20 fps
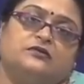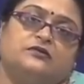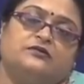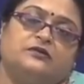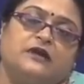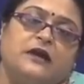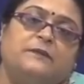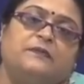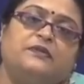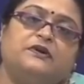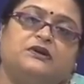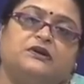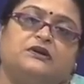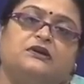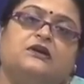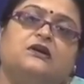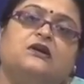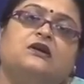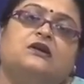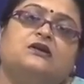happened
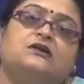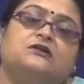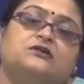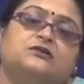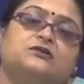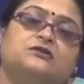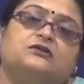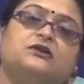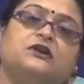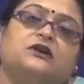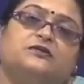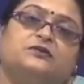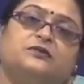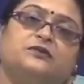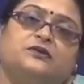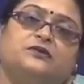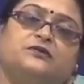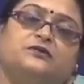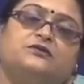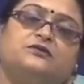so that
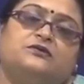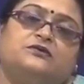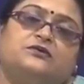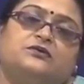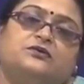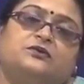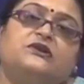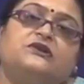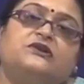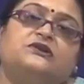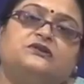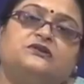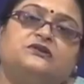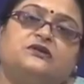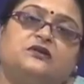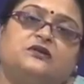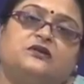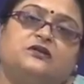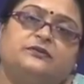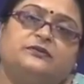we couldn't reach
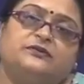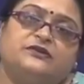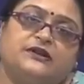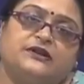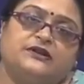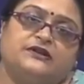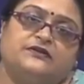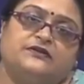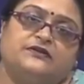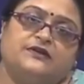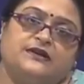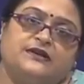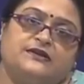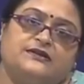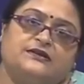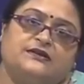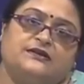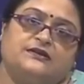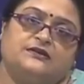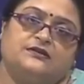the objective
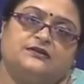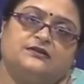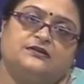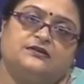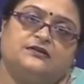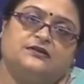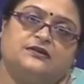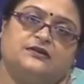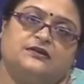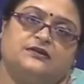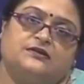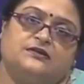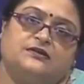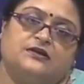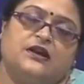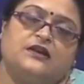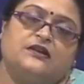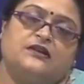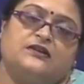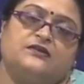as
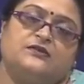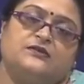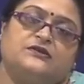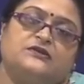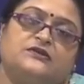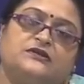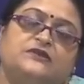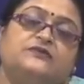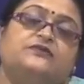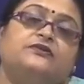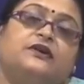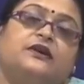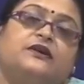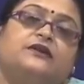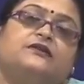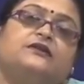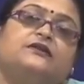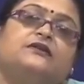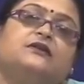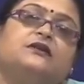was
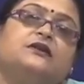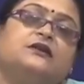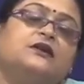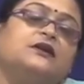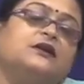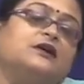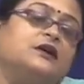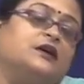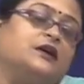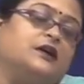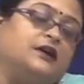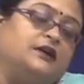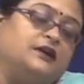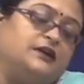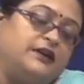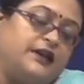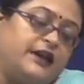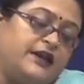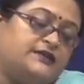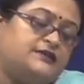defined.
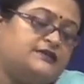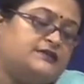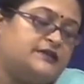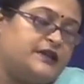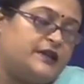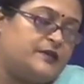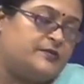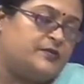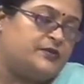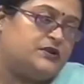Next step